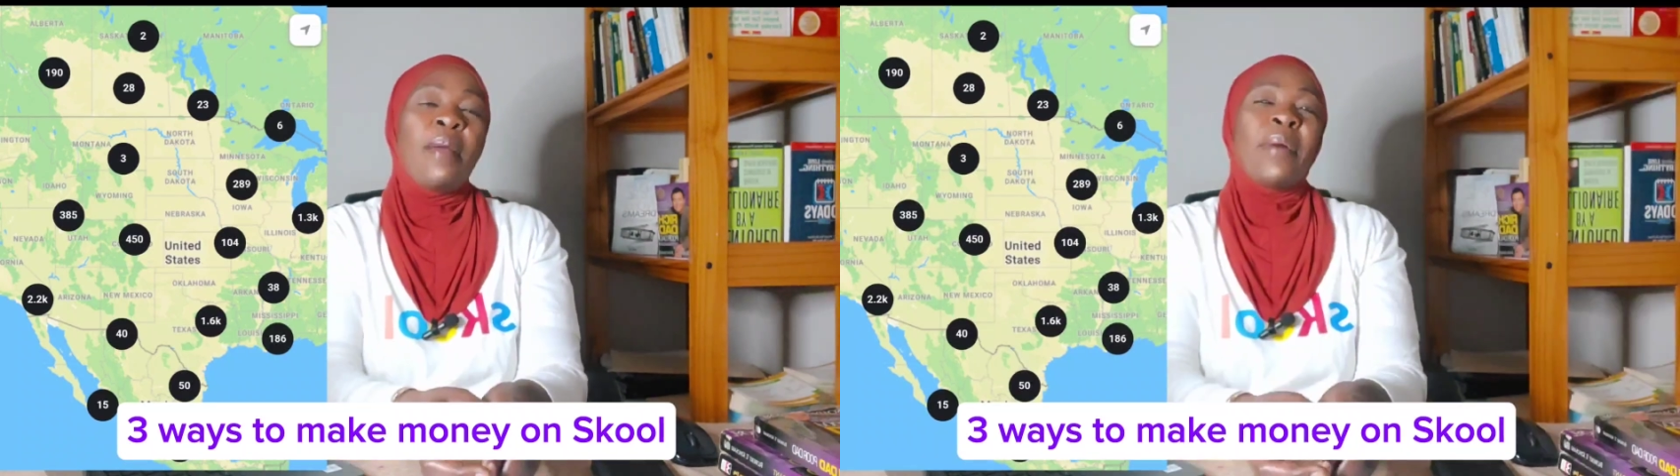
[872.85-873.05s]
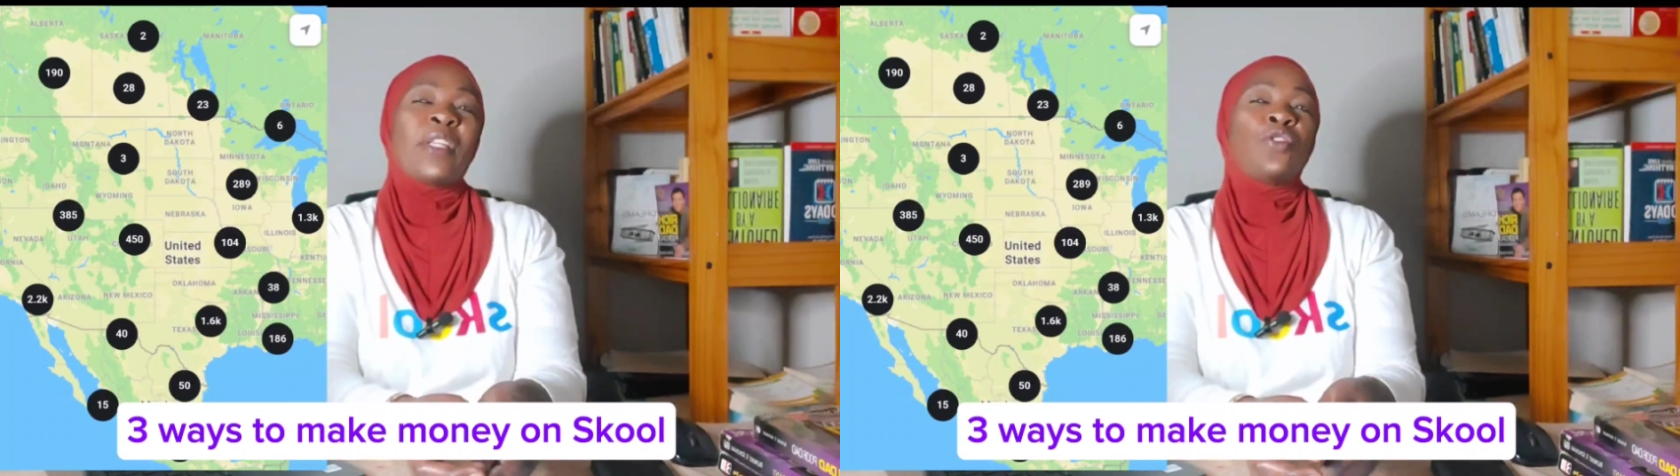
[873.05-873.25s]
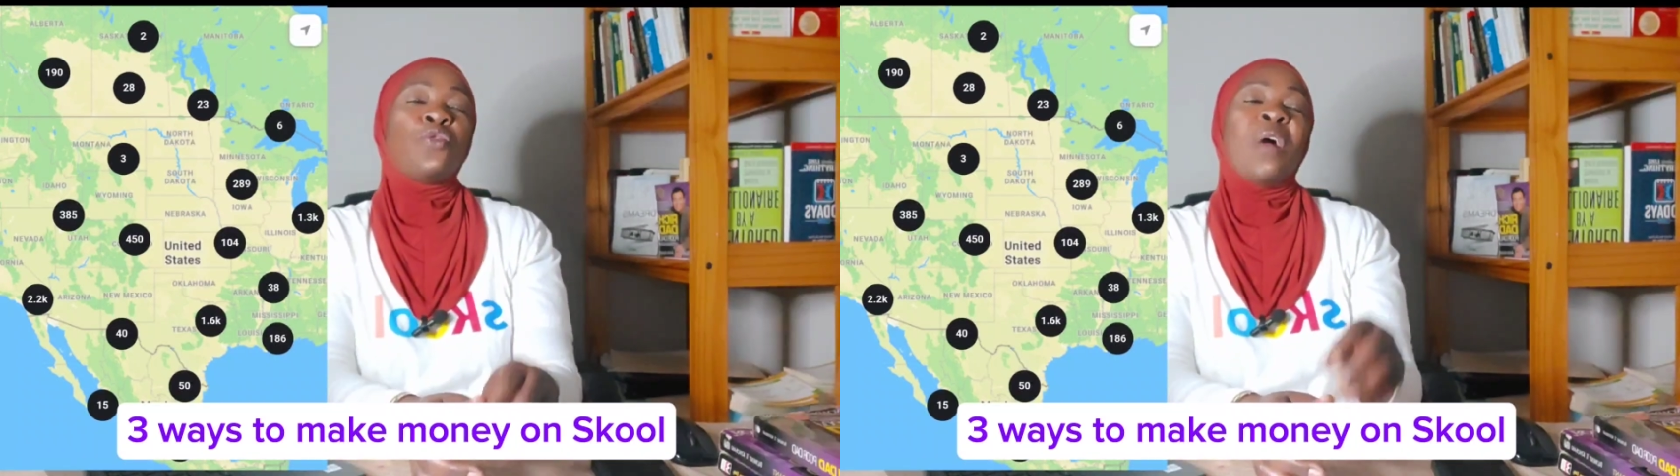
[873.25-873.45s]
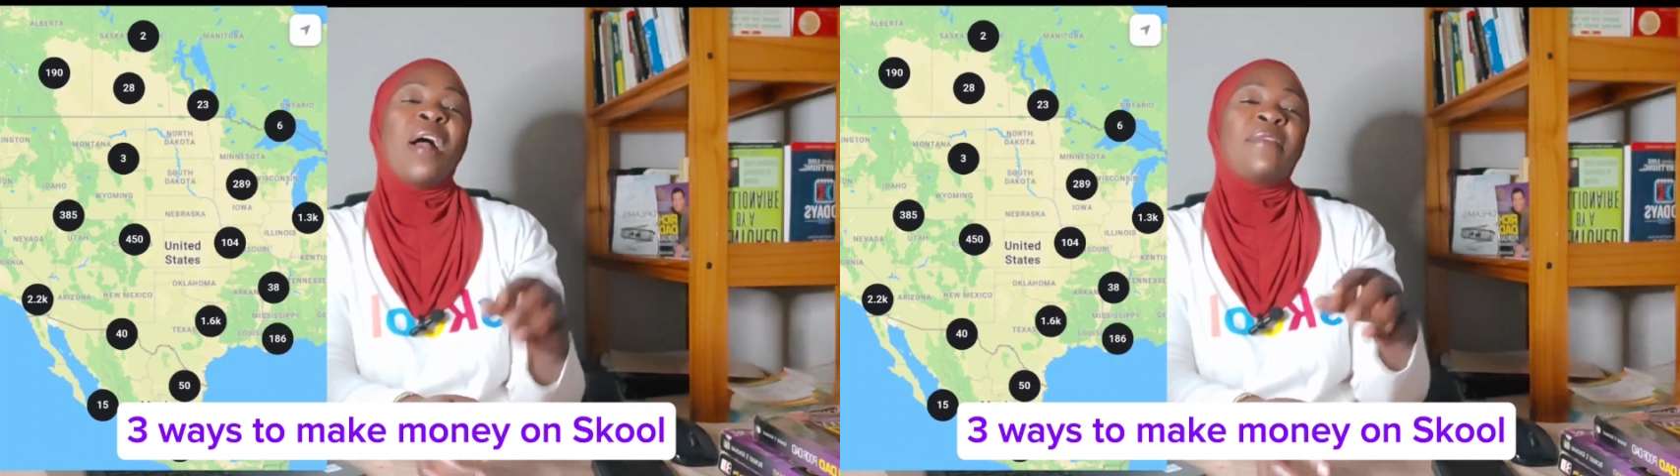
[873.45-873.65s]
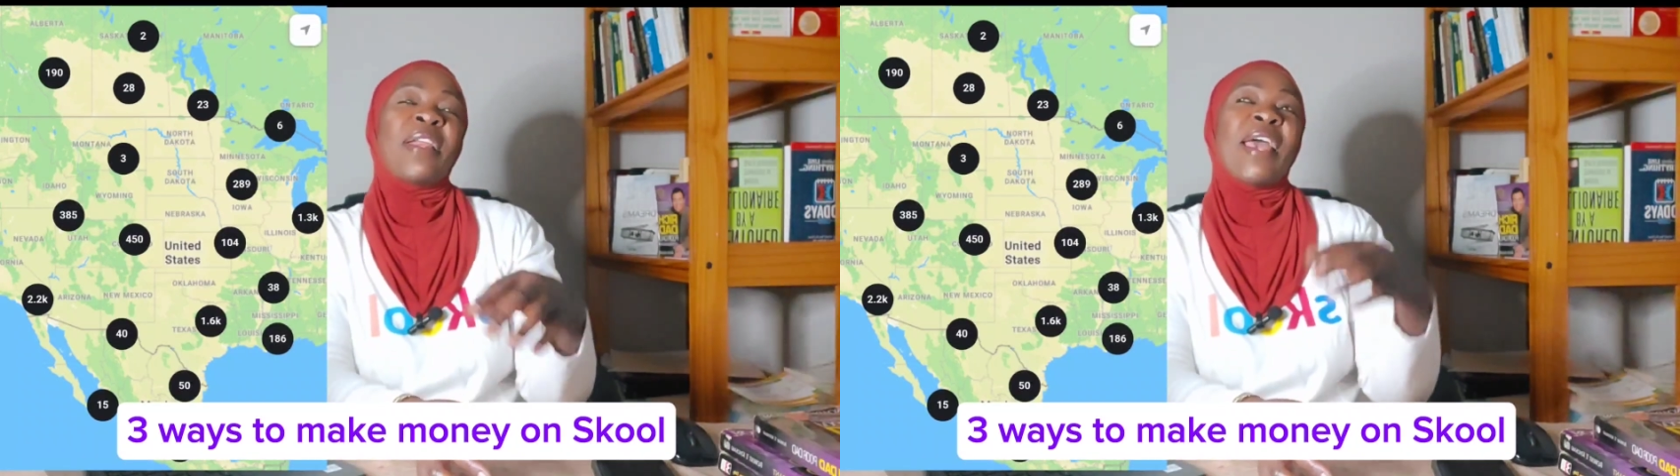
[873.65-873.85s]
but you will
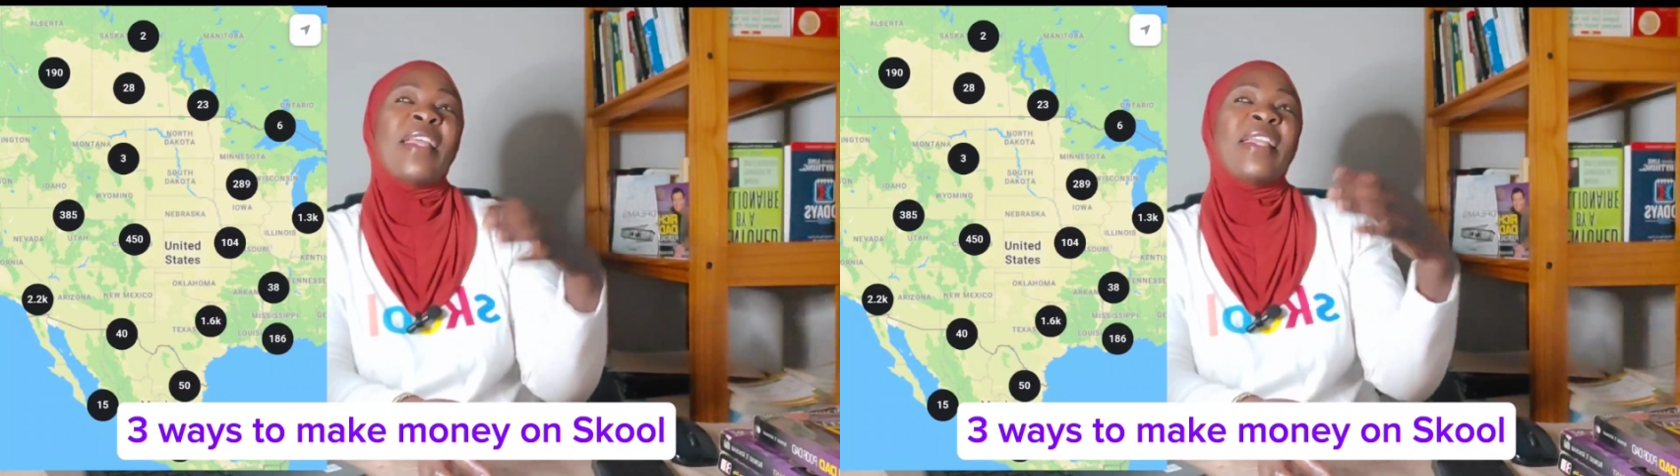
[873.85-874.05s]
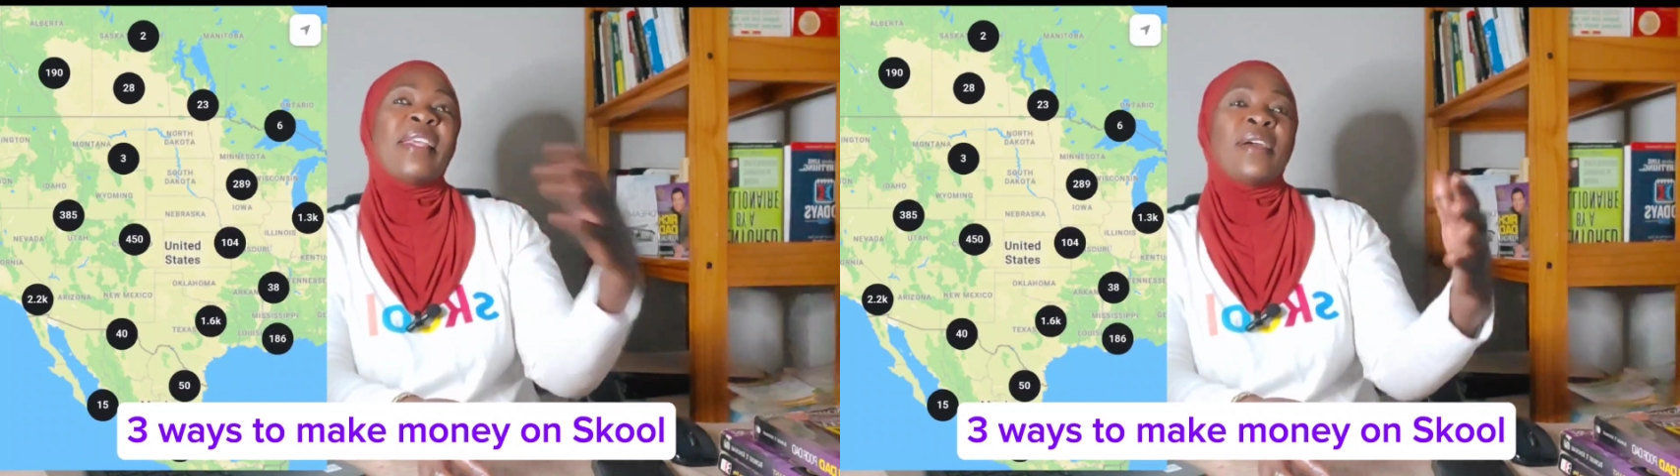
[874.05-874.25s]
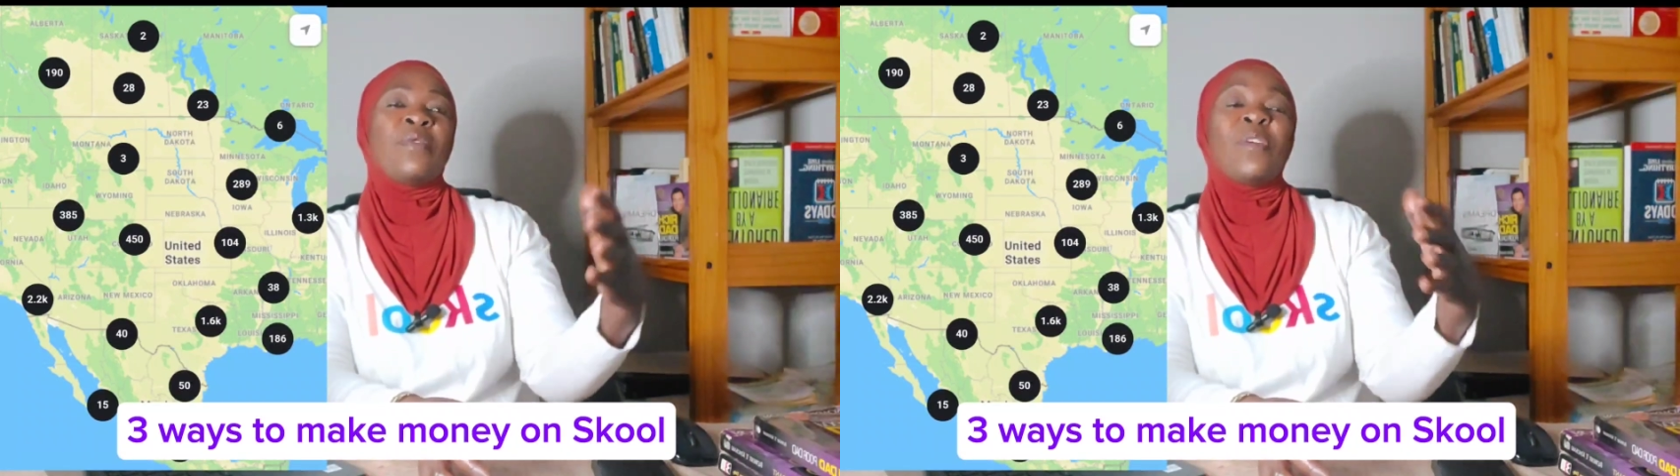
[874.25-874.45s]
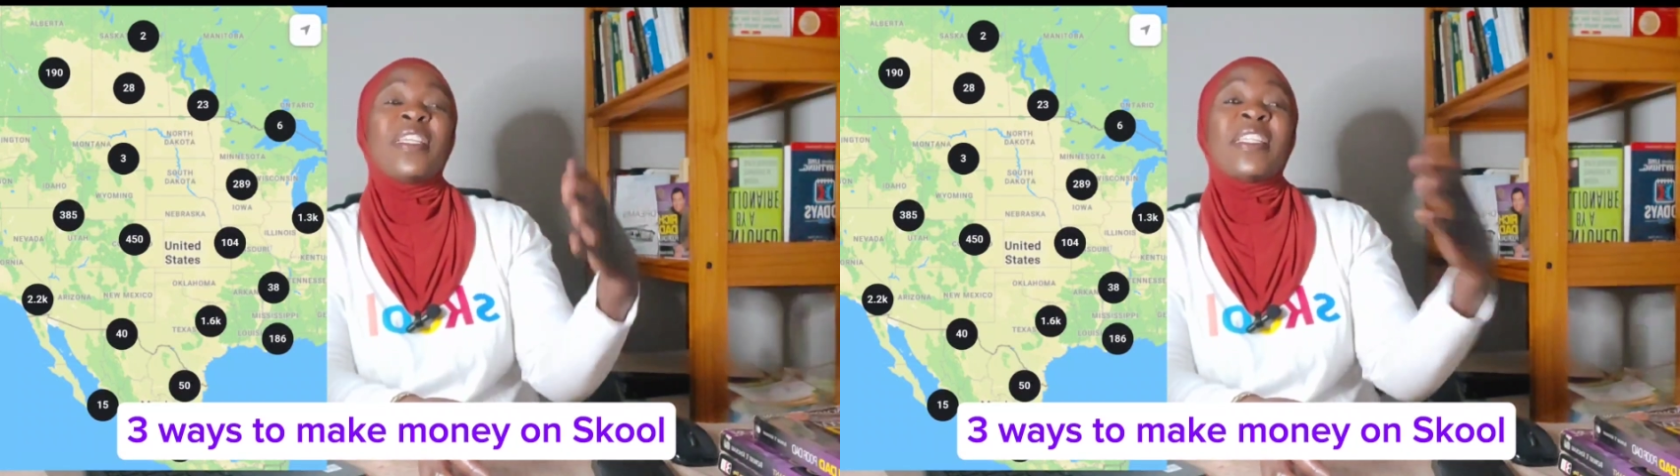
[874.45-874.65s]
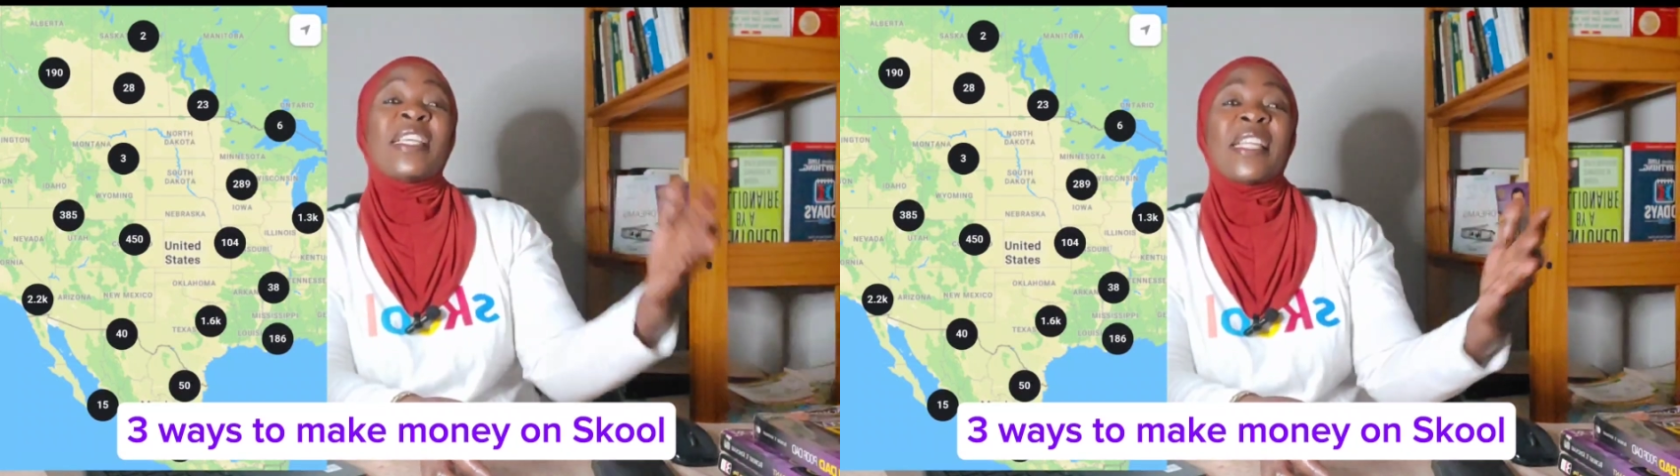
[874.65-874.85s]
have an idea
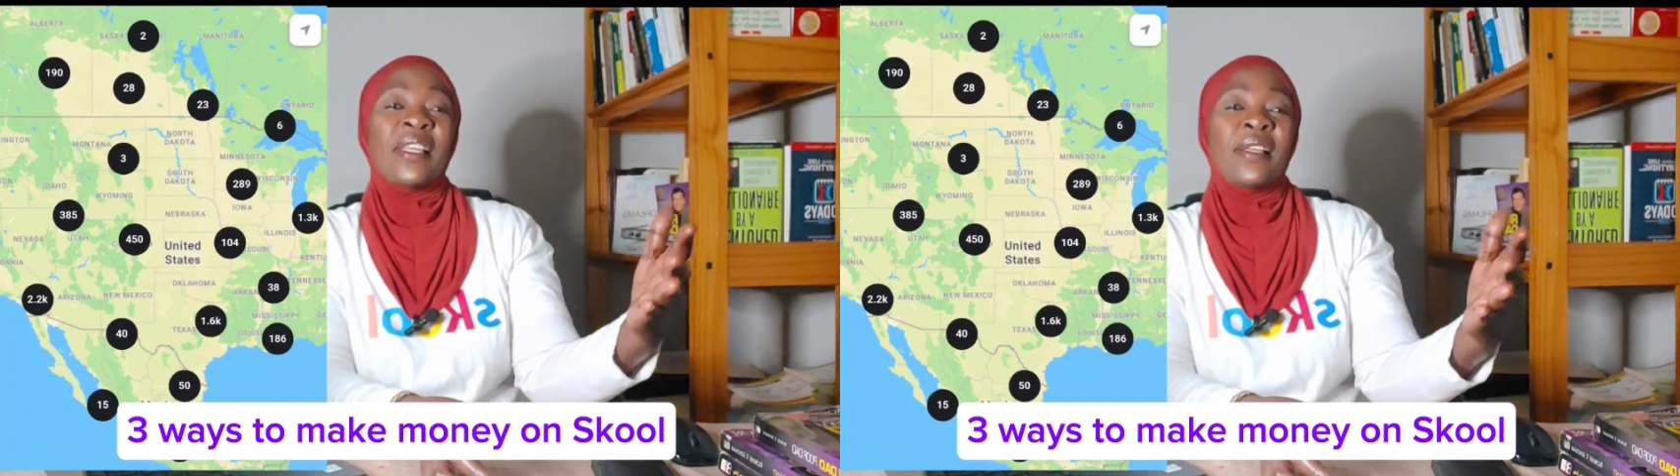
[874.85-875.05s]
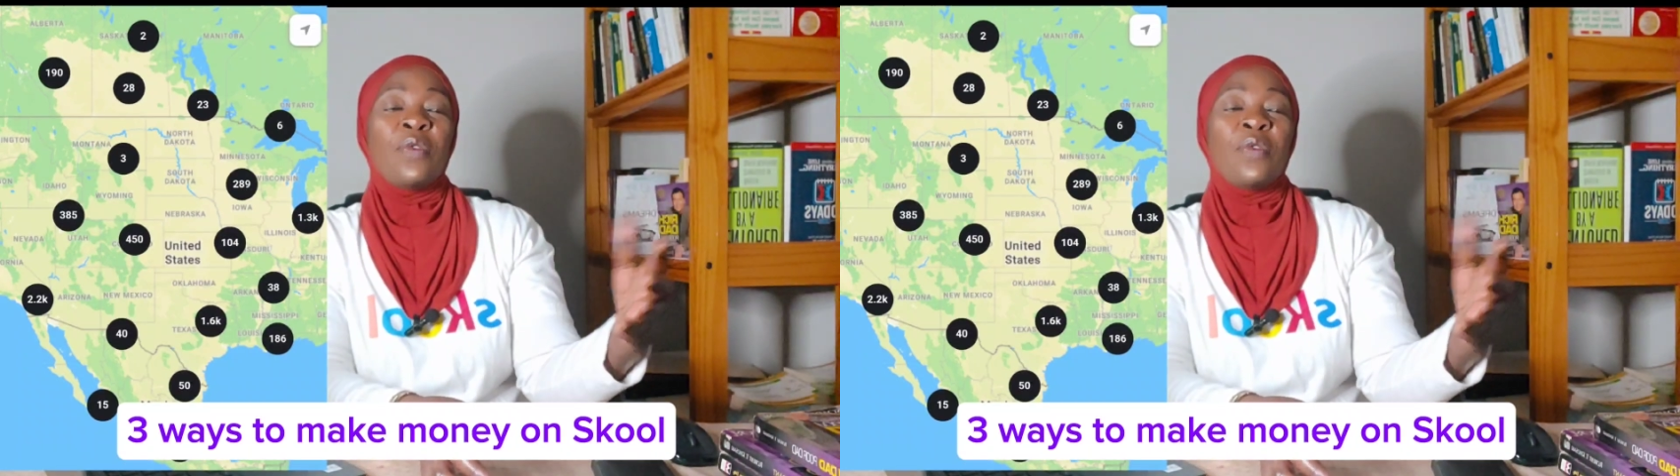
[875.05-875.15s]
which city,